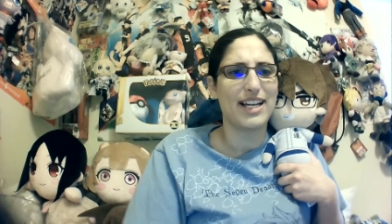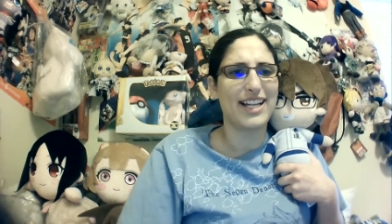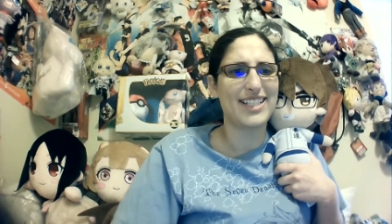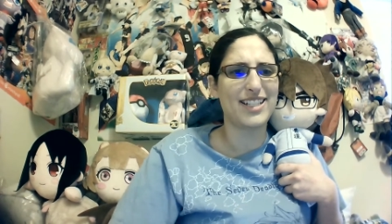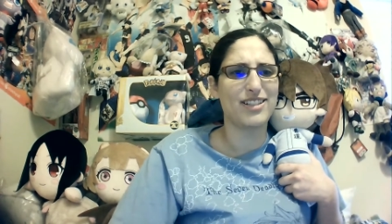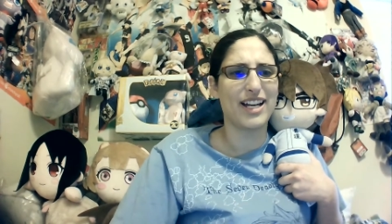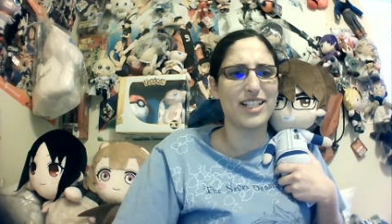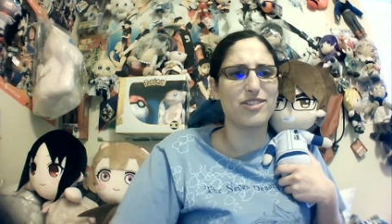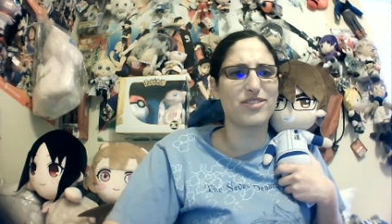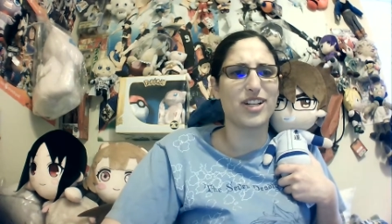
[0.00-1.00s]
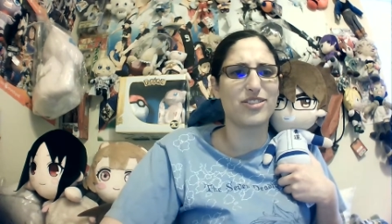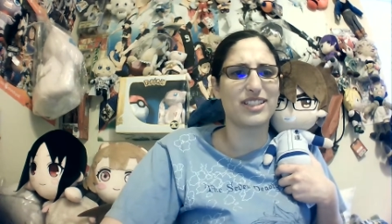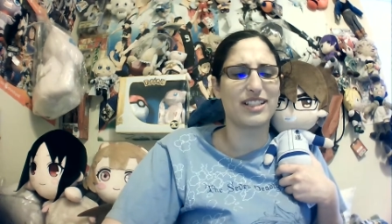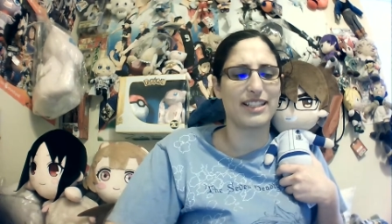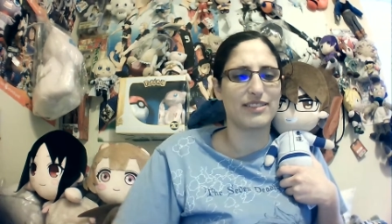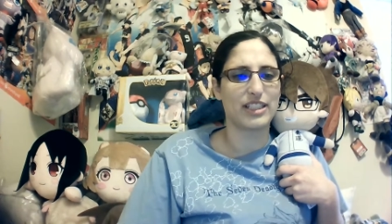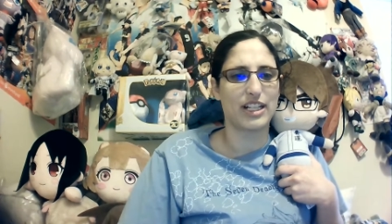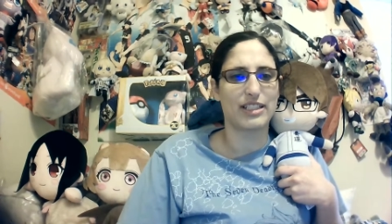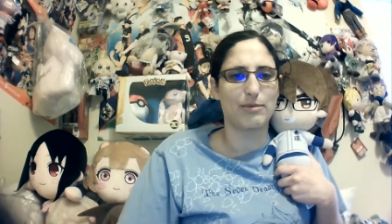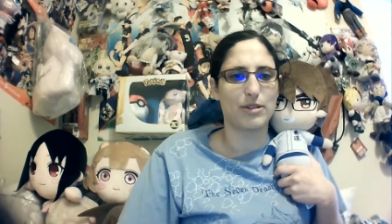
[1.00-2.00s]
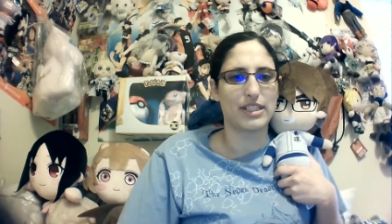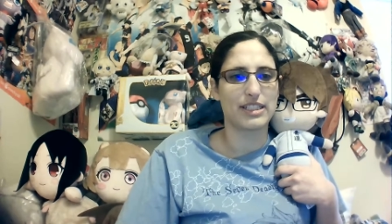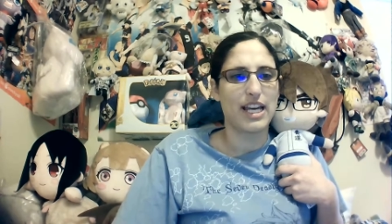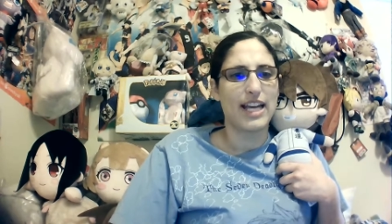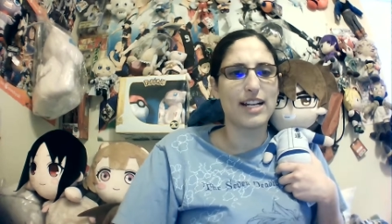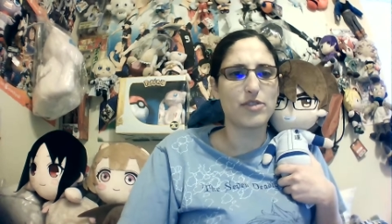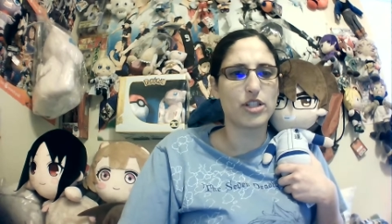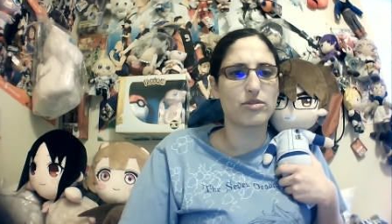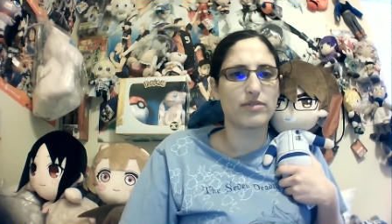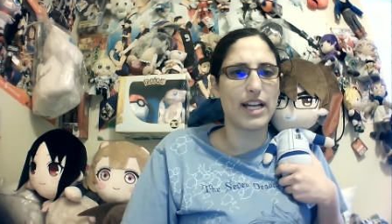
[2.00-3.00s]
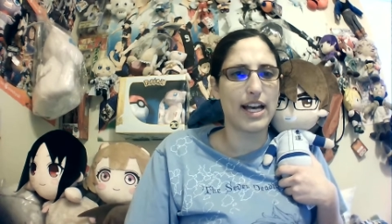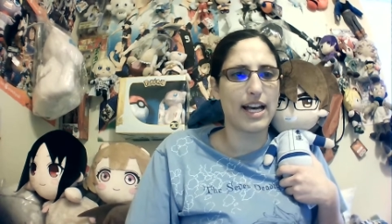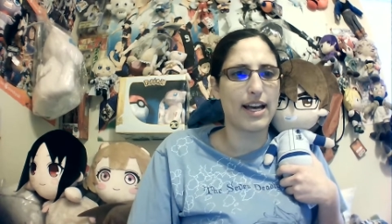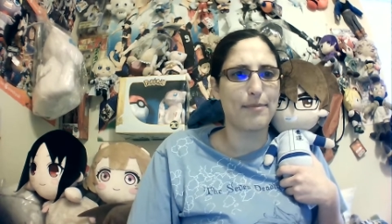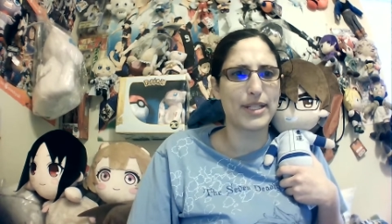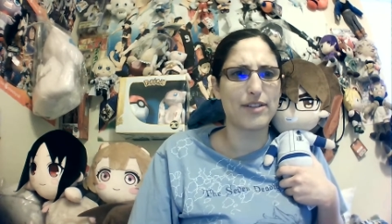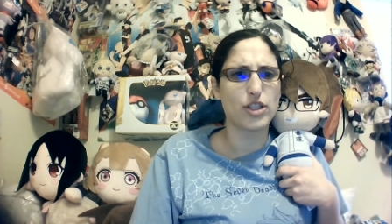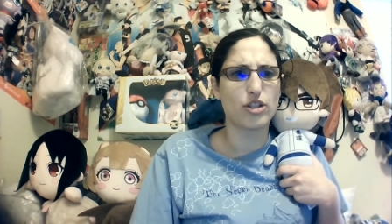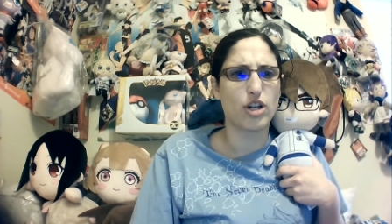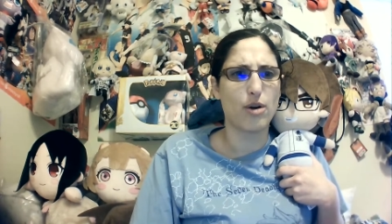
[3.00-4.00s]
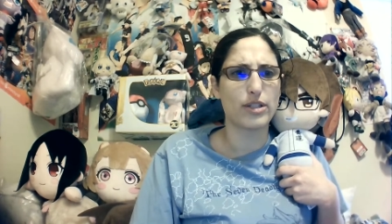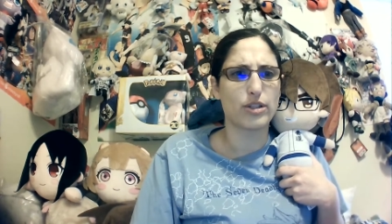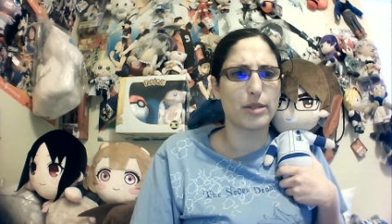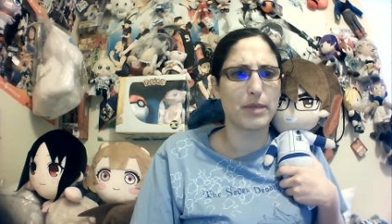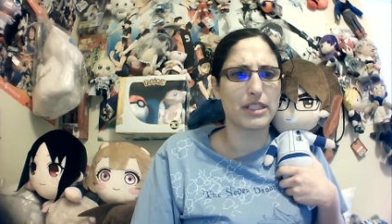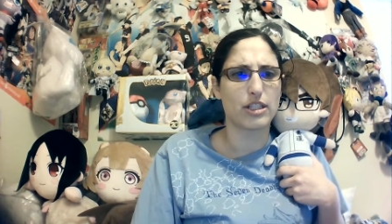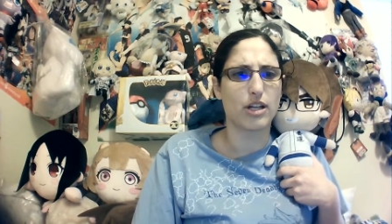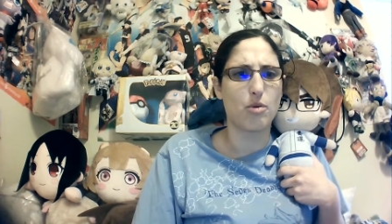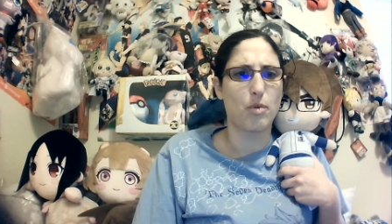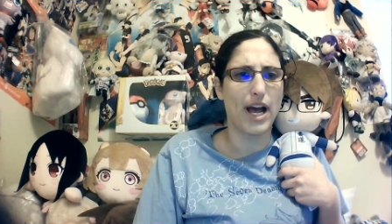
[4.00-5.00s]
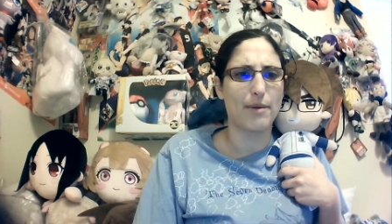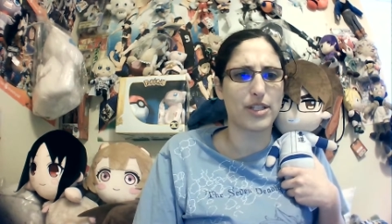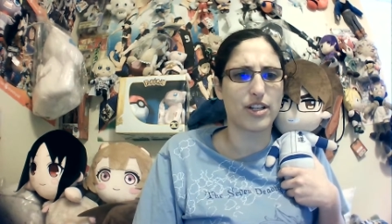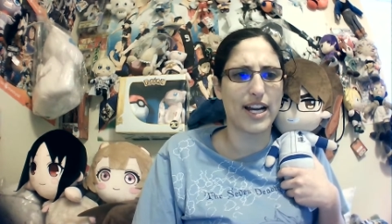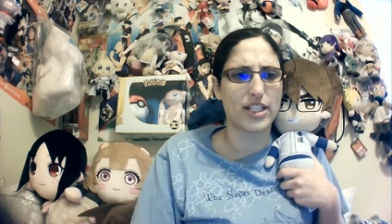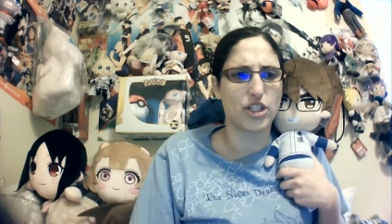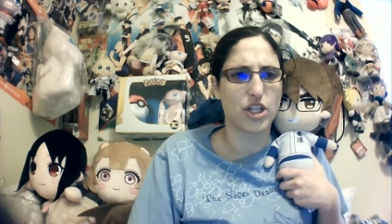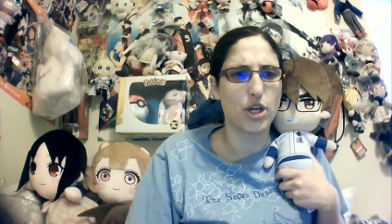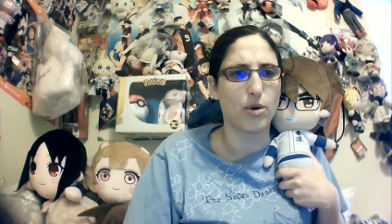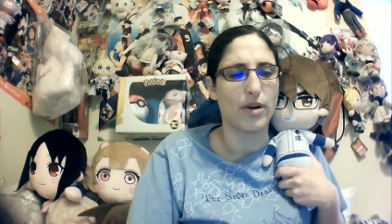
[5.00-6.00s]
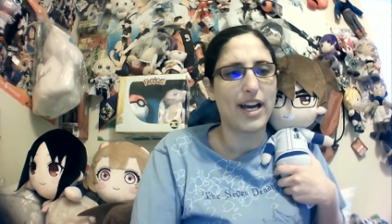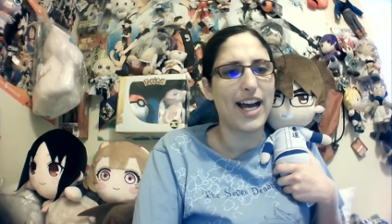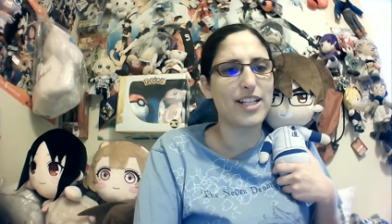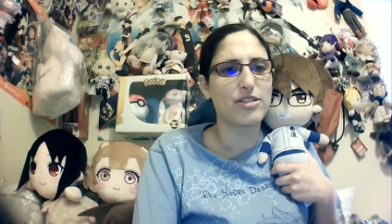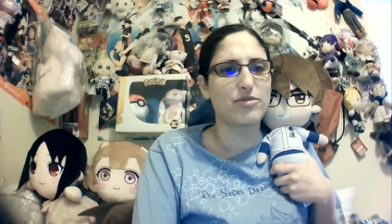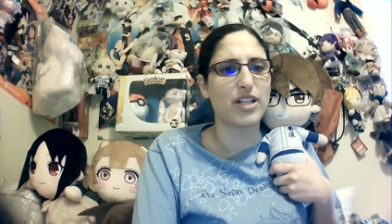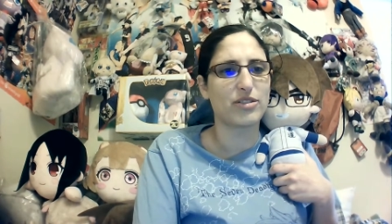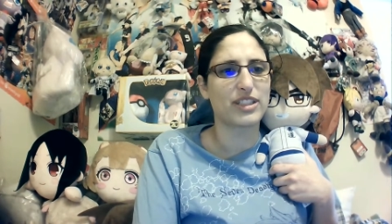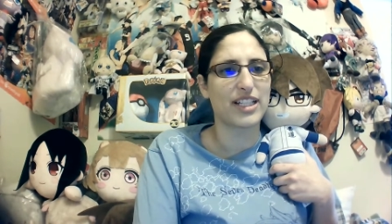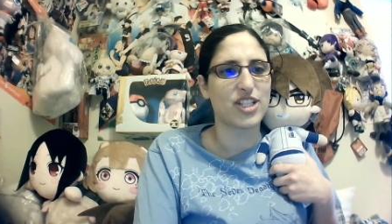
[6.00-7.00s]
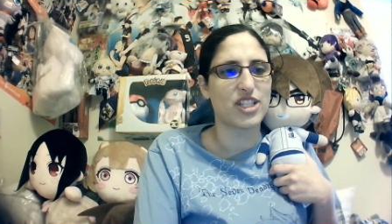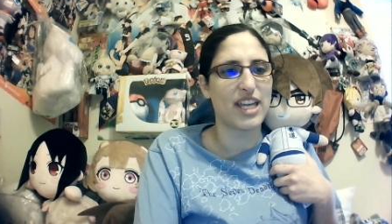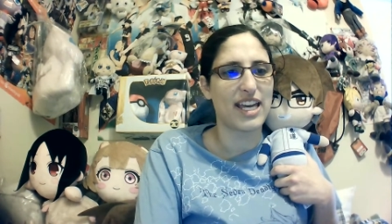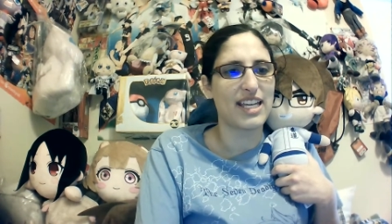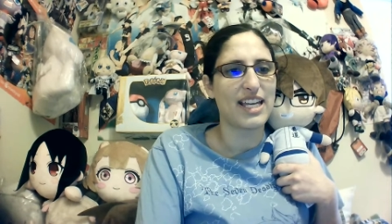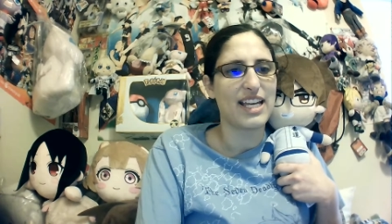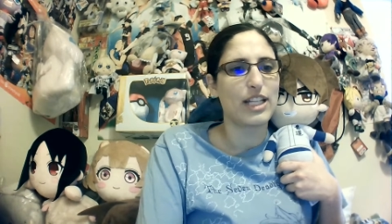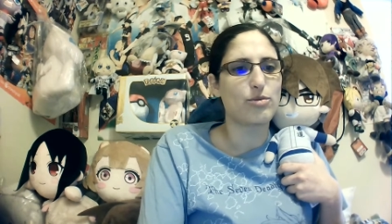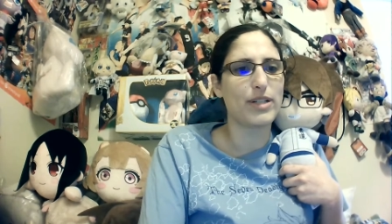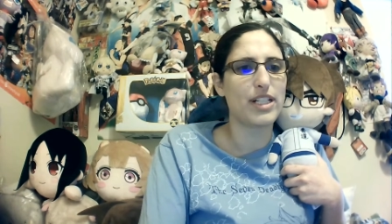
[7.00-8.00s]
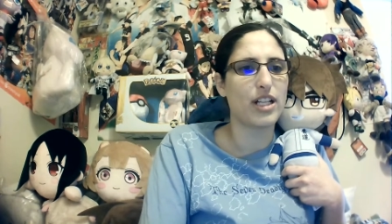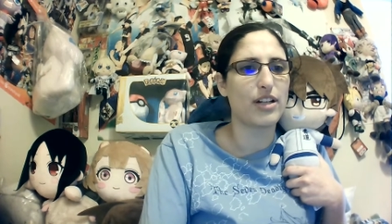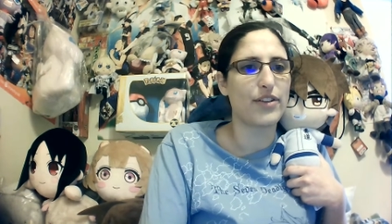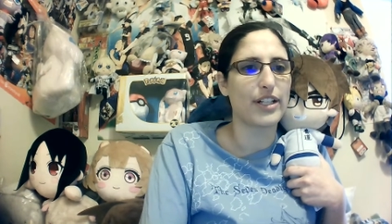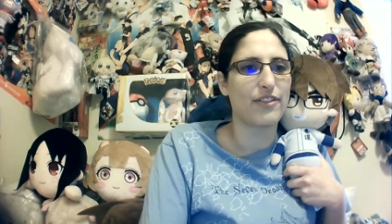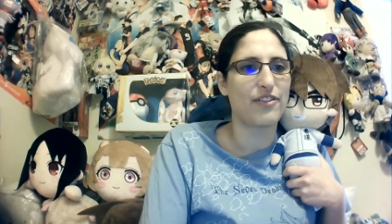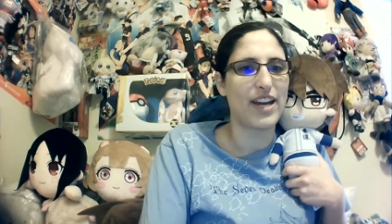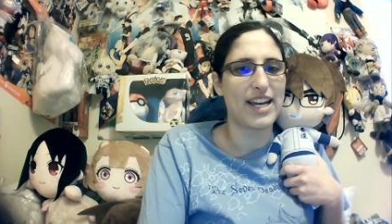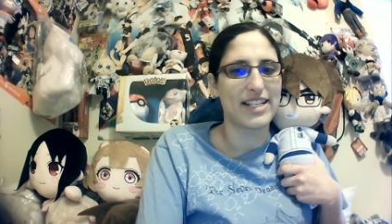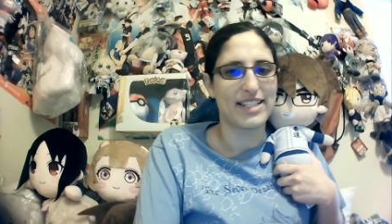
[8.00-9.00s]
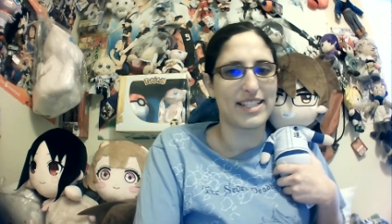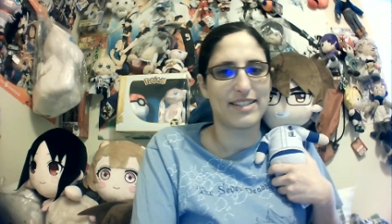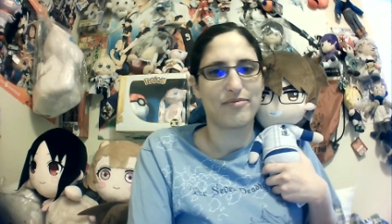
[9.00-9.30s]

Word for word: I didn't. I didn't know. Uh, sorry, let me read this. And after you, um, and after you go and order me to go wild with your eyes too. I didn't know such thing. It's written all over your face.